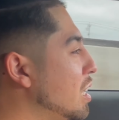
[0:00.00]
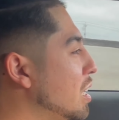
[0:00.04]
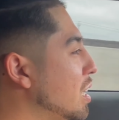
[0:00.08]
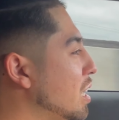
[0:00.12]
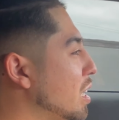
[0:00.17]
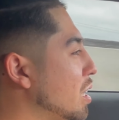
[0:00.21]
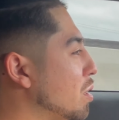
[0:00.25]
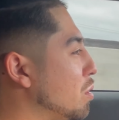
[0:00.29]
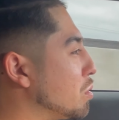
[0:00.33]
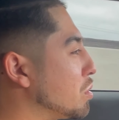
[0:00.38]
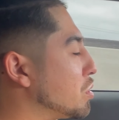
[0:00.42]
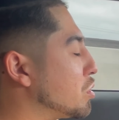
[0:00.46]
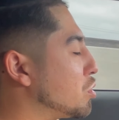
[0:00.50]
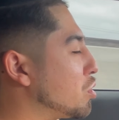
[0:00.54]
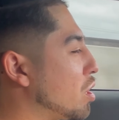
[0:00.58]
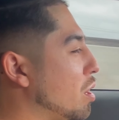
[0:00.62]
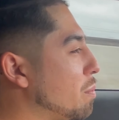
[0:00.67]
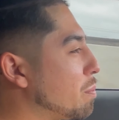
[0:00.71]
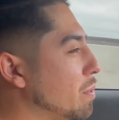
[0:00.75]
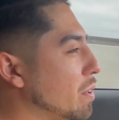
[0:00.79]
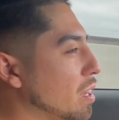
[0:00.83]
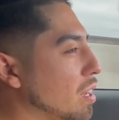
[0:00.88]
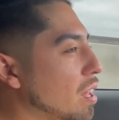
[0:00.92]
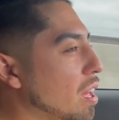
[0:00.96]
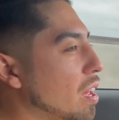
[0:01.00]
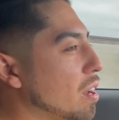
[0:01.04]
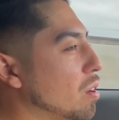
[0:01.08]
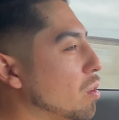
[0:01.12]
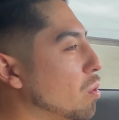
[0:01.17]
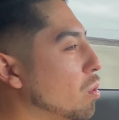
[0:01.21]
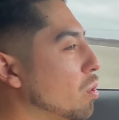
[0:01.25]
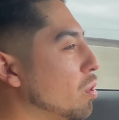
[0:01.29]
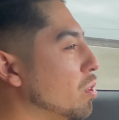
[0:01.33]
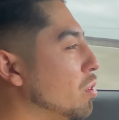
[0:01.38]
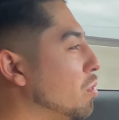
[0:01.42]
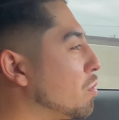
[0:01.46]
it was dropping a lot of
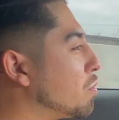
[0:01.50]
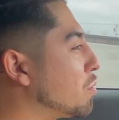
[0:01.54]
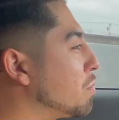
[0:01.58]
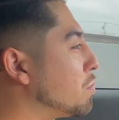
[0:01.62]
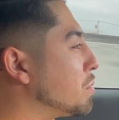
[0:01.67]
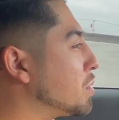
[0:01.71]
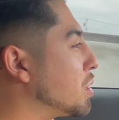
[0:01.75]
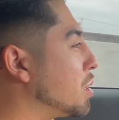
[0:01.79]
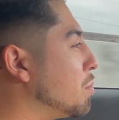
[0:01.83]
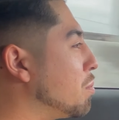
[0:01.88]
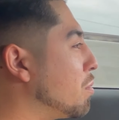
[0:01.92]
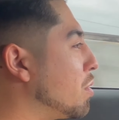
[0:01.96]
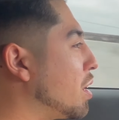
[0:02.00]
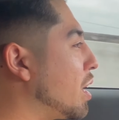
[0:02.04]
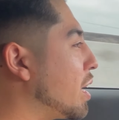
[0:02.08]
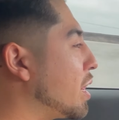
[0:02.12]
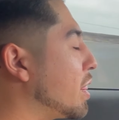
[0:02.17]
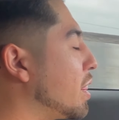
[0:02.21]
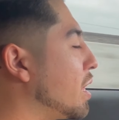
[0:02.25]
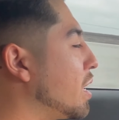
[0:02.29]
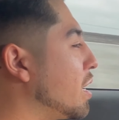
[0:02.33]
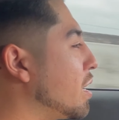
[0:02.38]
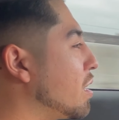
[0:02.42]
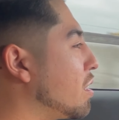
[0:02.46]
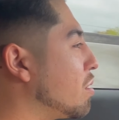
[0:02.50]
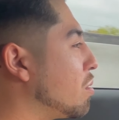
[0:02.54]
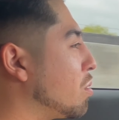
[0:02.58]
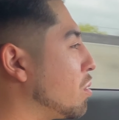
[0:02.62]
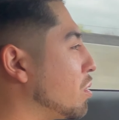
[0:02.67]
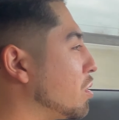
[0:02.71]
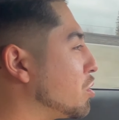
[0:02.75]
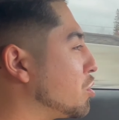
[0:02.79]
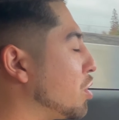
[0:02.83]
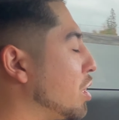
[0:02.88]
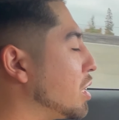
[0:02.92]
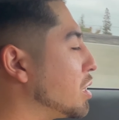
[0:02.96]
oil from somewhere, I think, or
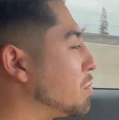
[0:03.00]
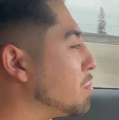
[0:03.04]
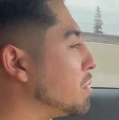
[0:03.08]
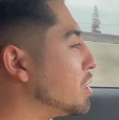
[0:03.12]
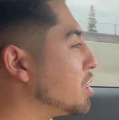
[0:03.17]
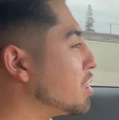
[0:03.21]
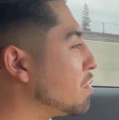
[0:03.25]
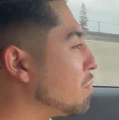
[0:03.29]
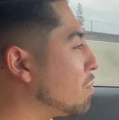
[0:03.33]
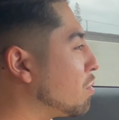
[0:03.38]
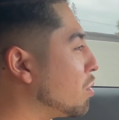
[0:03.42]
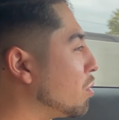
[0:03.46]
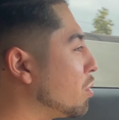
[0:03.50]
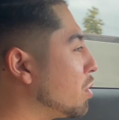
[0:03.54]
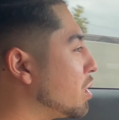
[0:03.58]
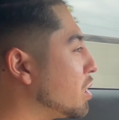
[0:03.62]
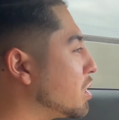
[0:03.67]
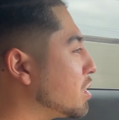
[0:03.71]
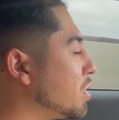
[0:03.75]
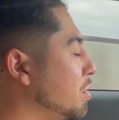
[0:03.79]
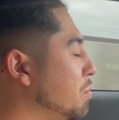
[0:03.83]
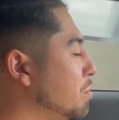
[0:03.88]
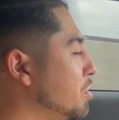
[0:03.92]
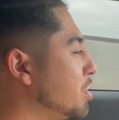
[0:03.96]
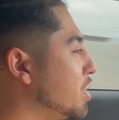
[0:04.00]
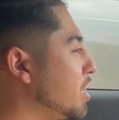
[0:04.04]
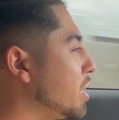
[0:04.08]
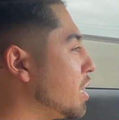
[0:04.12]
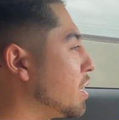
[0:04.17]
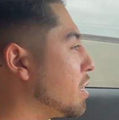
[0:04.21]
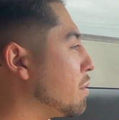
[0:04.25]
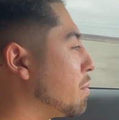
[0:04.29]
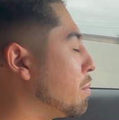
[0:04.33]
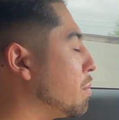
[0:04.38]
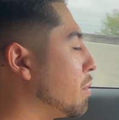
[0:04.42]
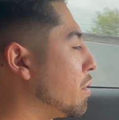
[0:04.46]
transmission fluid or some shit.
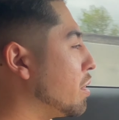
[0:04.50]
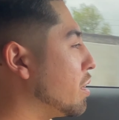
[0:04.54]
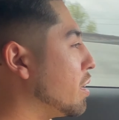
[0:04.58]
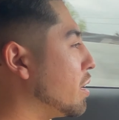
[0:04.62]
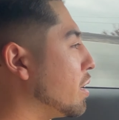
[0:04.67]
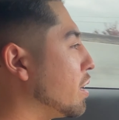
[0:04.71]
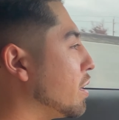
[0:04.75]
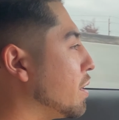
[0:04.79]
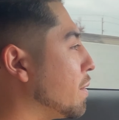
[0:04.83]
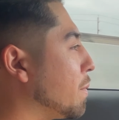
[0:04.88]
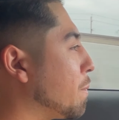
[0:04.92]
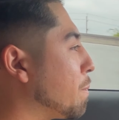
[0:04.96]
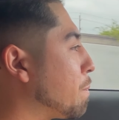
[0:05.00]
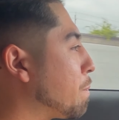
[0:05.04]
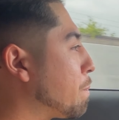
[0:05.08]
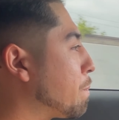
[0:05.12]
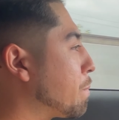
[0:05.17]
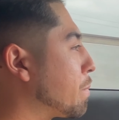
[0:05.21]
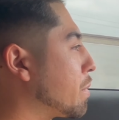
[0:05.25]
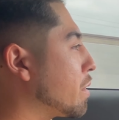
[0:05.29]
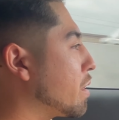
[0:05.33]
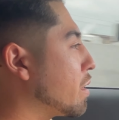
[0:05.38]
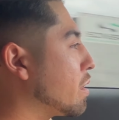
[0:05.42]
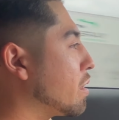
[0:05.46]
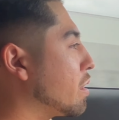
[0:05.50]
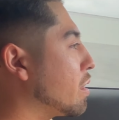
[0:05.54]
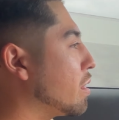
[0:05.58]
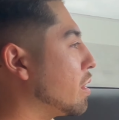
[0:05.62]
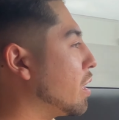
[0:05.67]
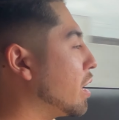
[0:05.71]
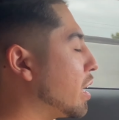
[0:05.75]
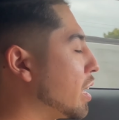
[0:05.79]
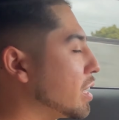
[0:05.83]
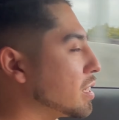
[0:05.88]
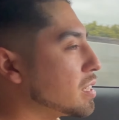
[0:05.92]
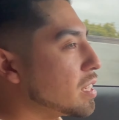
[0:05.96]
But
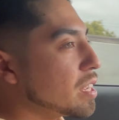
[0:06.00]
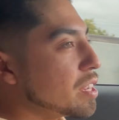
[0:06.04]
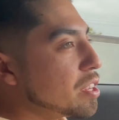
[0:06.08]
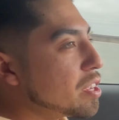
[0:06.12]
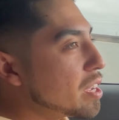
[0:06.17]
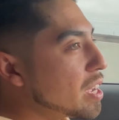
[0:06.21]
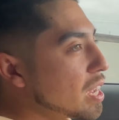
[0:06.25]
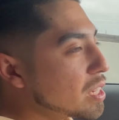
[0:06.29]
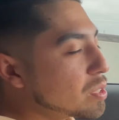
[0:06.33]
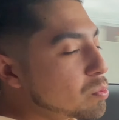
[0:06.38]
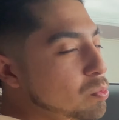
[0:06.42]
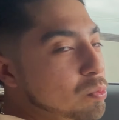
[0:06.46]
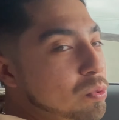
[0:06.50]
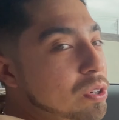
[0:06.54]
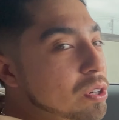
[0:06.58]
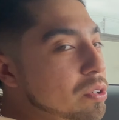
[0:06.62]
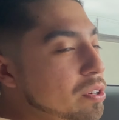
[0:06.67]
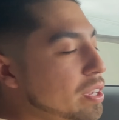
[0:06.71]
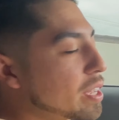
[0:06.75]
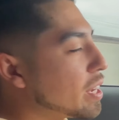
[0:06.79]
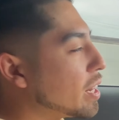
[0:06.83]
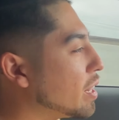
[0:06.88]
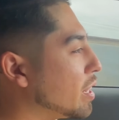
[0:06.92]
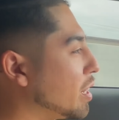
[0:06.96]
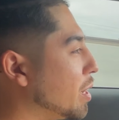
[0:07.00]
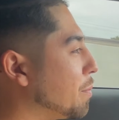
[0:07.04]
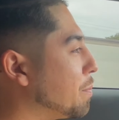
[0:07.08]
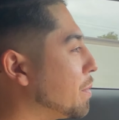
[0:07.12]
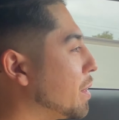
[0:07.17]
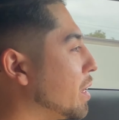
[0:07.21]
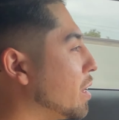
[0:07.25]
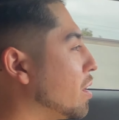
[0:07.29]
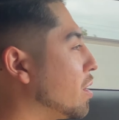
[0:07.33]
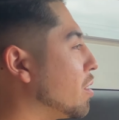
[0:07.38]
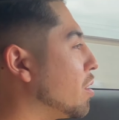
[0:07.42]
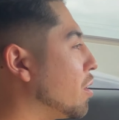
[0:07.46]
like I said, you guys will get an
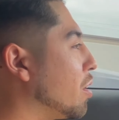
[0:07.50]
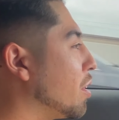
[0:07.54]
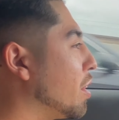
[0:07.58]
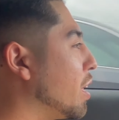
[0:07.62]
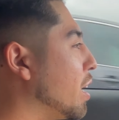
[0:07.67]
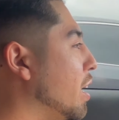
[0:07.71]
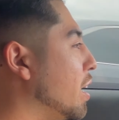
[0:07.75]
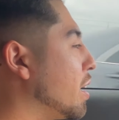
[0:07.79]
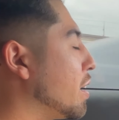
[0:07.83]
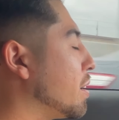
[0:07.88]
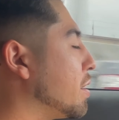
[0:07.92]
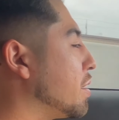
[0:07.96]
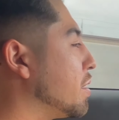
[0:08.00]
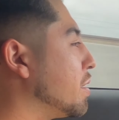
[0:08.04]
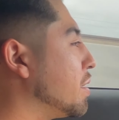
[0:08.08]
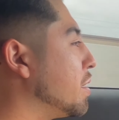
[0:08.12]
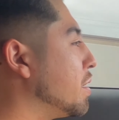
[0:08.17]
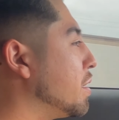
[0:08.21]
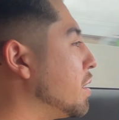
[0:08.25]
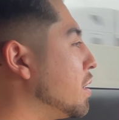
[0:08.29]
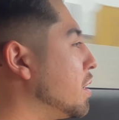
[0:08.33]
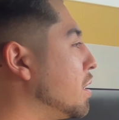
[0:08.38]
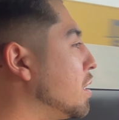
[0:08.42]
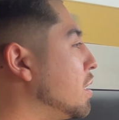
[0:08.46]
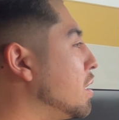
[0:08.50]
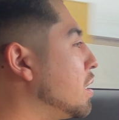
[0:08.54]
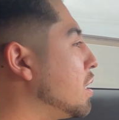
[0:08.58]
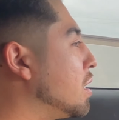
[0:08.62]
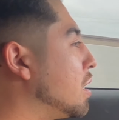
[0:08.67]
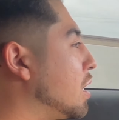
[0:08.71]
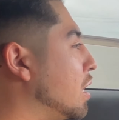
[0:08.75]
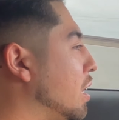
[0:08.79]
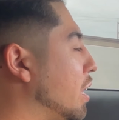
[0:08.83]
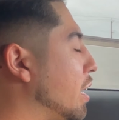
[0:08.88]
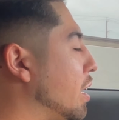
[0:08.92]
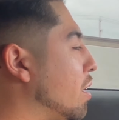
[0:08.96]
update on all that
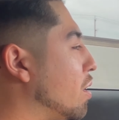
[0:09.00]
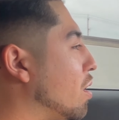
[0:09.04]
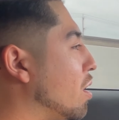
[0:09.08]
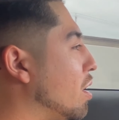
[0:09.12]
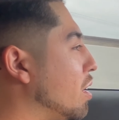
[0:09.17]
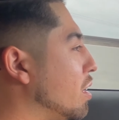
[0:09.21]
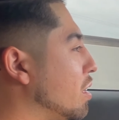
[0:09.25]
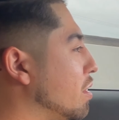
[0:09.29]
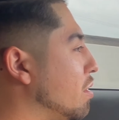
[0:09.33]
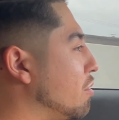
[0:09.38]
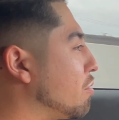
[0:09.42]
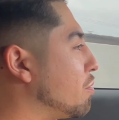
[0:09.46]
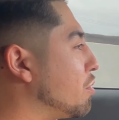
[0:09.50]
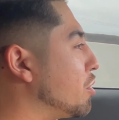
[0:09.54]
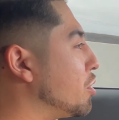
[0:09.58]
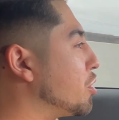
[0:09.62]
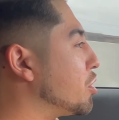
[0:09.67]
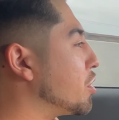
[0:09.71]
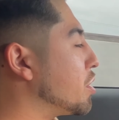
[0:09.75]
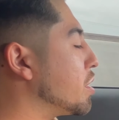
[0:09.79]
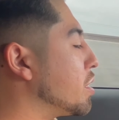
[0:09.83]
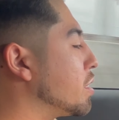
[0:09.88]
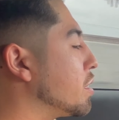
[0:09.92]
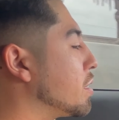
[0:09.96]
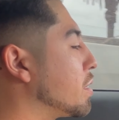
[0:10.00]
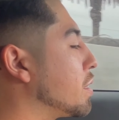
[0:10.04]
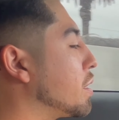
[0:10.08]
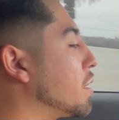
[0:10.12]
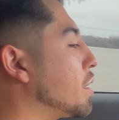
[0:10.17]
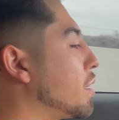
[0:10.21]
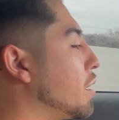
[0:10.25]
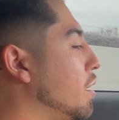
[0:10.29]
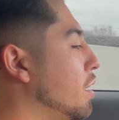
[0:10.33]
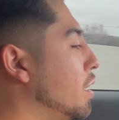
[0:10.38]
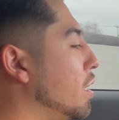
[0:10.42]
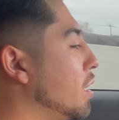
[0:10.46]
later on in the future.
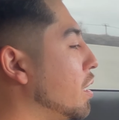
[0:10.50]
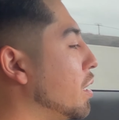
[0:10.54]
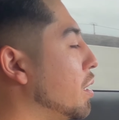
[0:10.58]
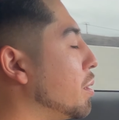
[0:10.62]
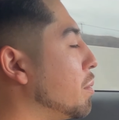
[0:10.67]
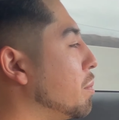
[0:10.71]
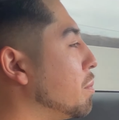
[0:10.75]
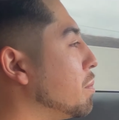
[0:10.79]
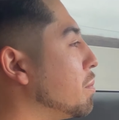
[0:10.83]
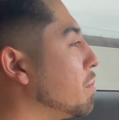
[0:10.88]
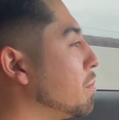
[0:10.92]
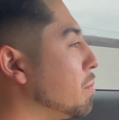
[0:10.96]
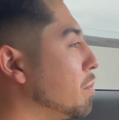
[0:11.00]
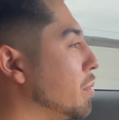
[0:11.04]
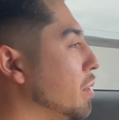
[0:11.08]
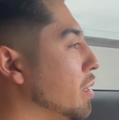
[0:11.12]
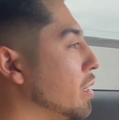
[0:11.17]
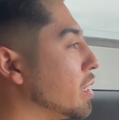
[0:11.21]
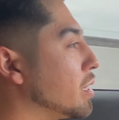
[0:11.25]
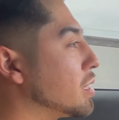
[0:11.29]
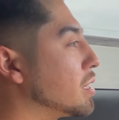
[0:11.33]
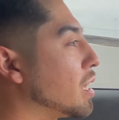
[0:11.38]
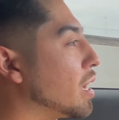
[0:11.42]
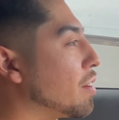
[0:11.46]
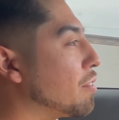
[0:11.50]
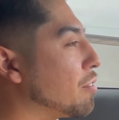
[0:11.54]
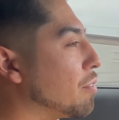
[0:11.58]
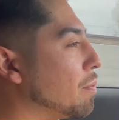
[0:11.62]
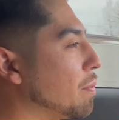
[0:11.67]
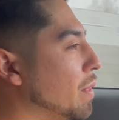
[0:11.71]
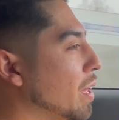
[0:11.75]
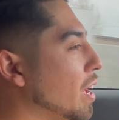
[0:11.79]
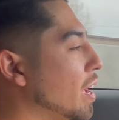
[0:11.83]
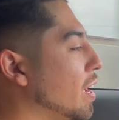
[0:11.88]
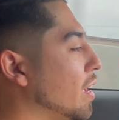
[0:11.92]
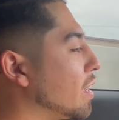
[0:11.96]
But aside from
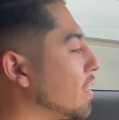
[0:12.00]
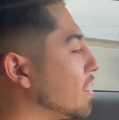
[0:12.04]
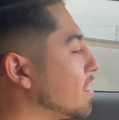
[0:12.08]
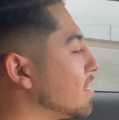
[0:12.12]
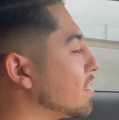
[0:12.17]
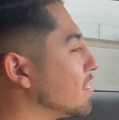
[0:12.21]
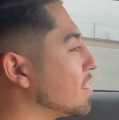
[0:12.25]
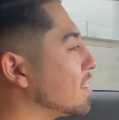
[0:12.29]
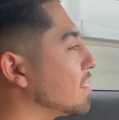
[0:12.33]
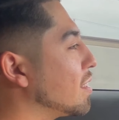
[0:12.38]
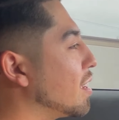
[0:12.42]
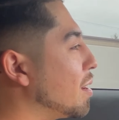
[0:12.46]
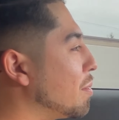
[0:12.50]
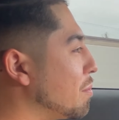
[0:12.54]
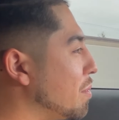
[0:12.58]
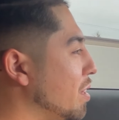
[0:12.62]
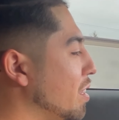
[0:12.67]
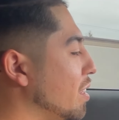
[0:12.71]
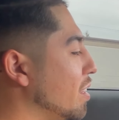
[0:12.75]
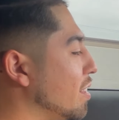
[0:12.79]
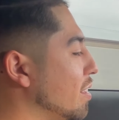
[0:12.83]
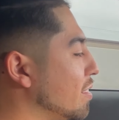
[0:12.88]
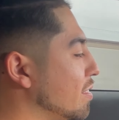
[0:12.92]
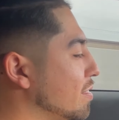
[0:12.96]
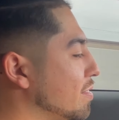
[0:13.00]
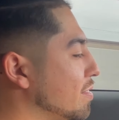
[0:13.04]
that, I mean,